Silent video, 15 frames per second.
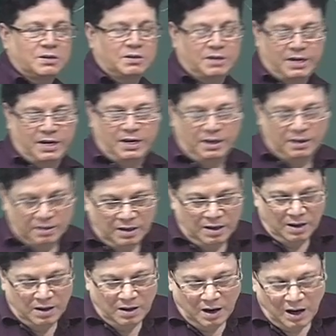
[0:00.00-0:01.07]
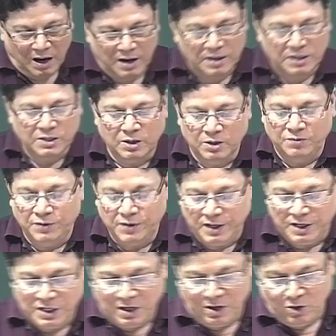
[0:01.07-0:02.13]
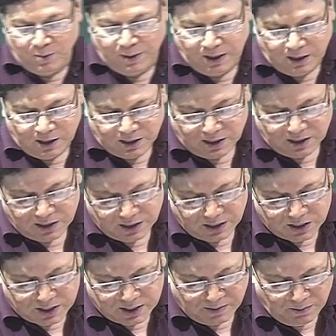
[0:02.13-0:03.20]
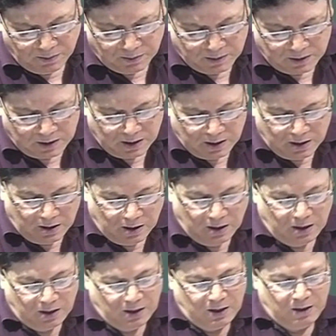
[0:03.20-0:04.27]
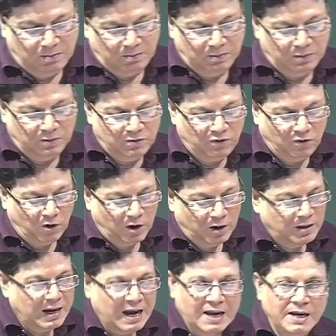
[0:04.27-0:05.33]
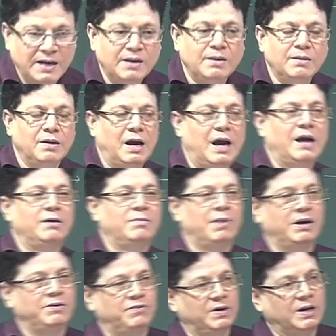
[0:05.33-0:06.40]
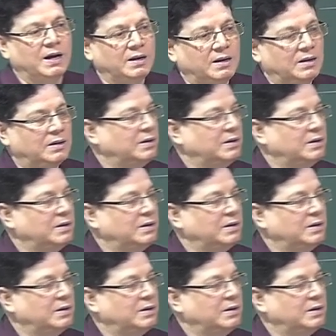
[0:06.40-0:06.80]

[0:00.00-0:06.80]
the RS configuration nomenclature system for alene and biphenyl